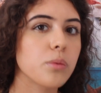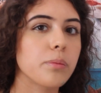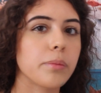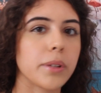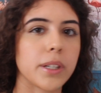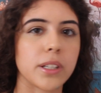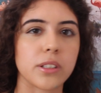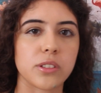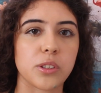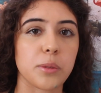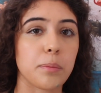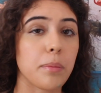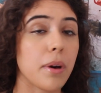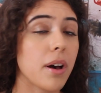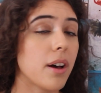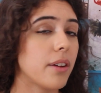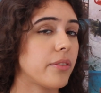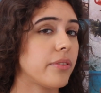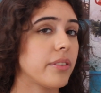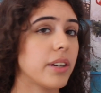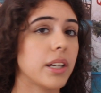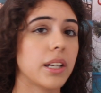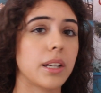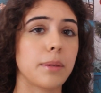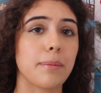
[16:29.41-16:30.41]
because you
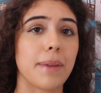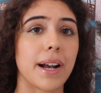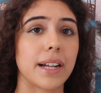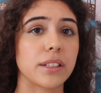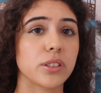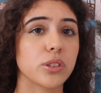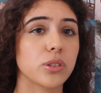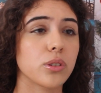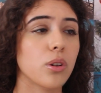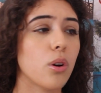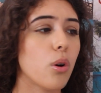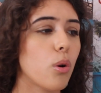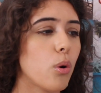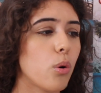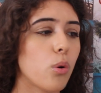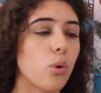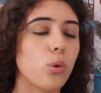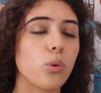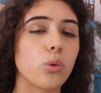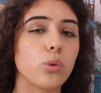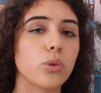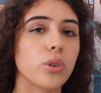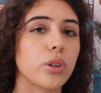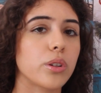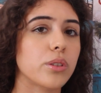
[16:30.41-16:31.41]
perfectly match
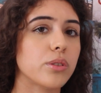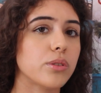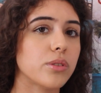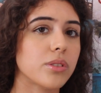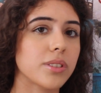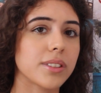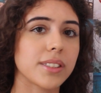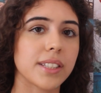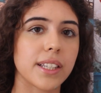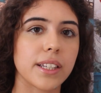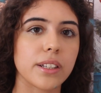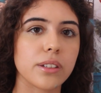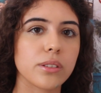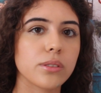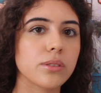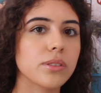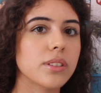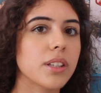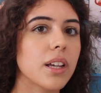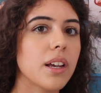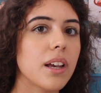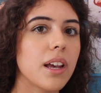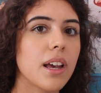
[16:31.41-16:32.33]
all those skills